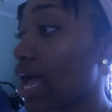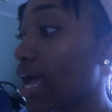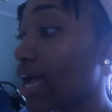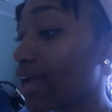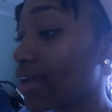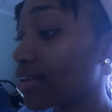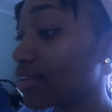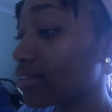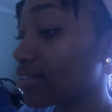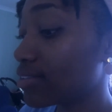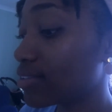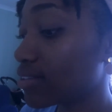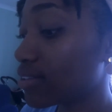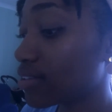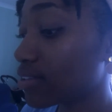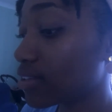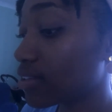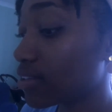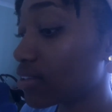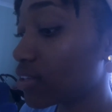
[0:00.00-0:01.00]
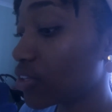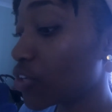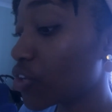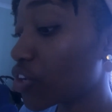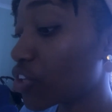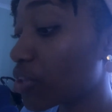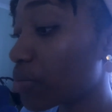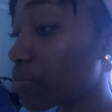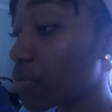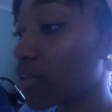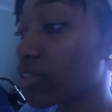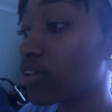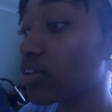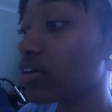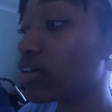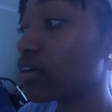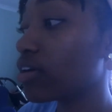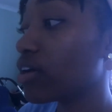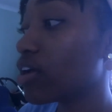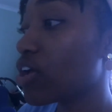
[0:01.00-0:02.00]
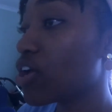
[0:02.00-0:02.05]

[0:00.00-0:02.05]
And you're the mother,